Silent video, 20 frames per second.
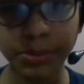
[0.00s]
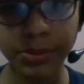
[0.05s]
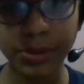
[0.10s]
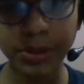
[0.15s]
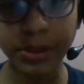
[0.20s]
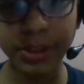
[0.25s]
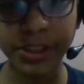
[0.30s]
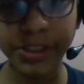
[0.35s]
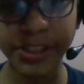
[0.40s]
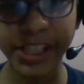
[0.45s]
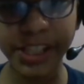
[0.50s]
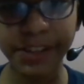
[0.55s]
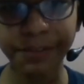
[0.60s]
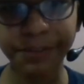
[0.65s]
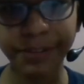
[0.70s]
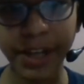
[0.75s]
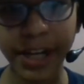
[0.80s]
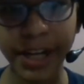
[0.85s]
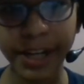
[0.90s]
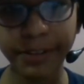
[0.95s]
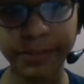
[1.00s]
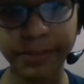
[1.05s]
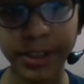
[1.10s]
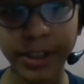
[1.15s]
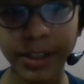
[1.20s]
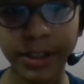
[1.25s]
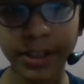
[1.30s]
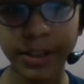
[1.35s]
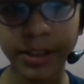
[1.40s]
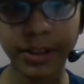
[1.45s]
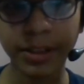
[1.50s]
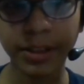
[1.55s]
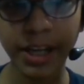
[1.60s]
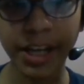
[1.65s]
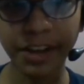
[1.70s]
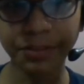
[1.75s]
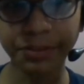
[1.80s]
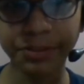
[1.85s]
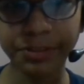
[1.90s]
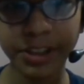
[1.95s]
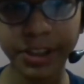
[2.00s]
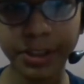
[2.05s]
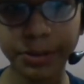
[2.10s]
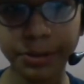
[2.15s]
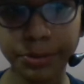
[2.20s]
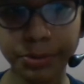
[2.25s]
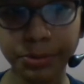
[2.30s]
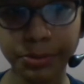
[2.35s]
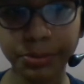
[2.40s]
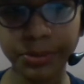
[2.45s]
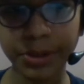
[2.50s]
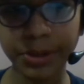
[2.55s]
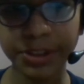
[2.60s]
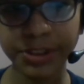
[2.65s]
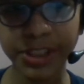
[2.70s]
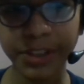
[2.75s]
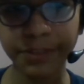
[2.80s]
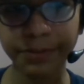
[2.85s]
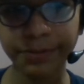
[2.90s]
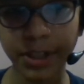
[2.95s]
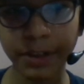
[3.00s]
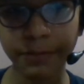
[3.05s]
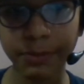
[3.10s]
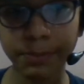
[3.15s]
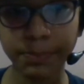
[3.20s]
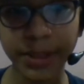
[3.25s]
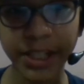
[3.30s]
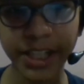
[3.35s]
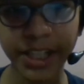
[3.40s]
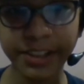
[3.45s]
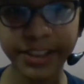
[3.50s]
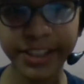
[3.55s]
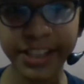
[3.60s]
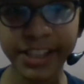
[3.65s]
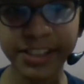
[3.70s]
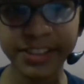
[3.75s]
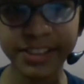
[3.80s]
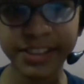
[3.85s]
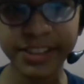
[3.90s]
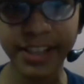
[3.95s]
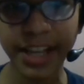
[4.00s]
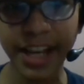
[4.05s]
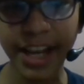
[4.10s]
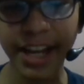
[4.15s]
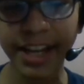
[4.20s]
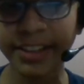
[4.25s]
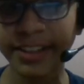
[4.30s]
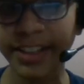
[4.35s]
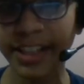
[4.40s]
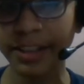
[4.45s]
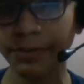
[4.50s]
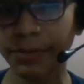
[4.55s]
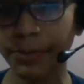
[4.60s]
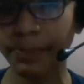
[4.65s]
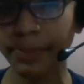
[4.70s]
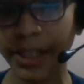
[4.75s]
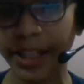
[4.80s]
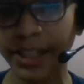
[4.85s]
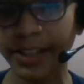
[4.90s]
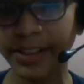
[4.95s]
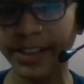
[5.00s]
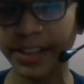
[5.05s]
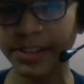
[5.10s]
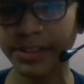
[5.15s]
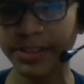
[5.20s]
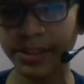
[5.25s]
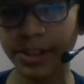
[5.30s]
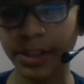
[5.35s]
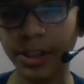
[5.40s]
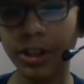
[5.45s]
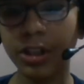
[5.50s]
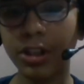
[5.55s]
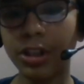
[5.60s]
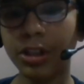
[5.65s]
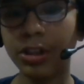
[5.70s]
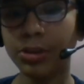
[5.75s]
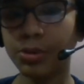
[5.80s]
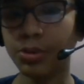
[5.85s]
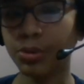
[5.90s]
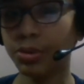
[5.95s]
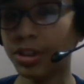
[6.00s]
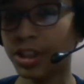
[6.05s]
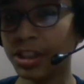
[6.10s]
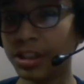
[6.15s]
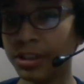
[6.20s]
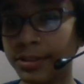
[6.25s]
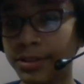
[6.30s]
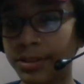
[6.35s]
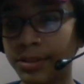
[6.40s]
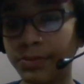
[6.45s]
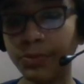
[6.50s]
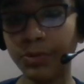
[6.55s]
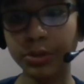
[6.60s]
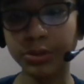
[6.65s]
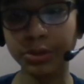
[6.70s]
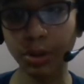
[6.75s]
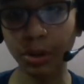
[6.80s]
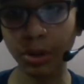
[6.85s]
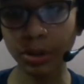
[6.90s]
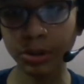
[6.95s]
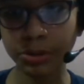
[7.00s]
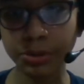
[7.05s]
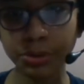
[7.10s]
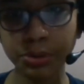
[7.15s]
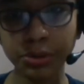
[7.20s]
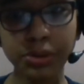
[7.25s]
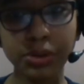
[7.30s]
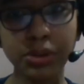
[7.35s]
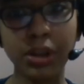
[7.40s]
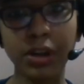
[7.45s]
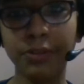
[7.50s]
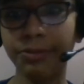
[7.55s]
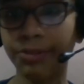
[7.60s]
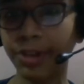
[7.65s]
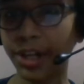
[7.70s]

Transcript: the c5. F6 to the c5, we played this and then we played this. So this was also a very